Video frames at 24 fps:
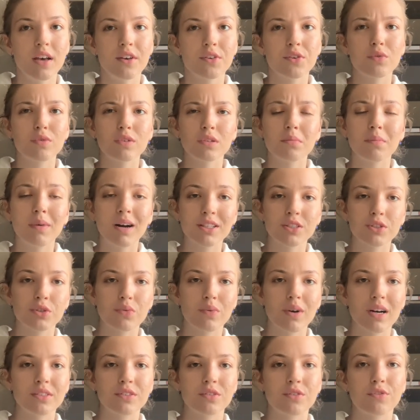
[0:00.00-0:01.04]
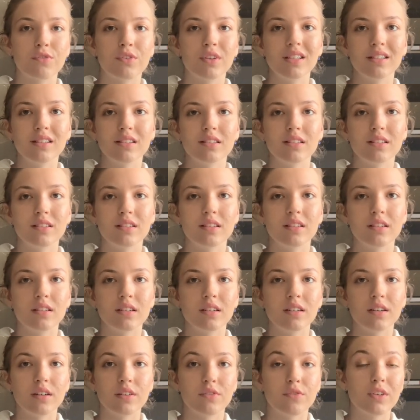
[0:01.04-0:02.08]
You would much rather
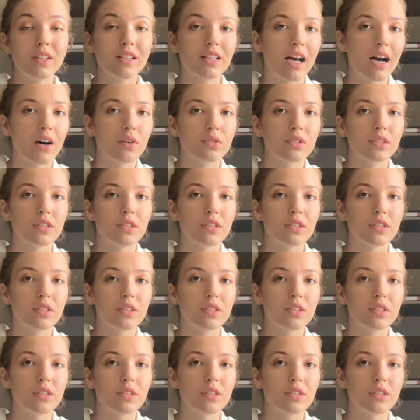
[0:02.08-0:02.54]
fill out